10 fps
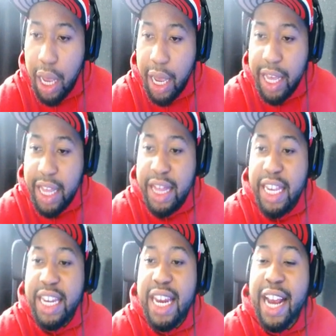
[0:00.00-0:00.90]

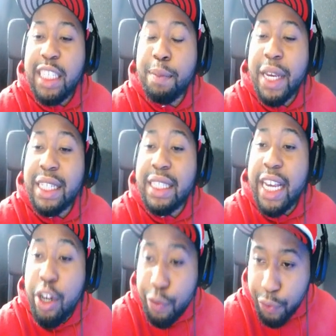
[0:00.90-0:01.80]
The next biggest
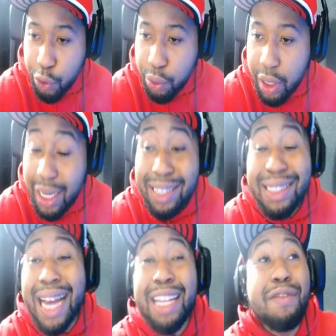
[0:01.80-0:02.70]
interview is
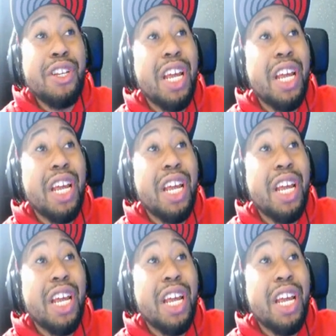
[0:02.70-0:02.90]
not even,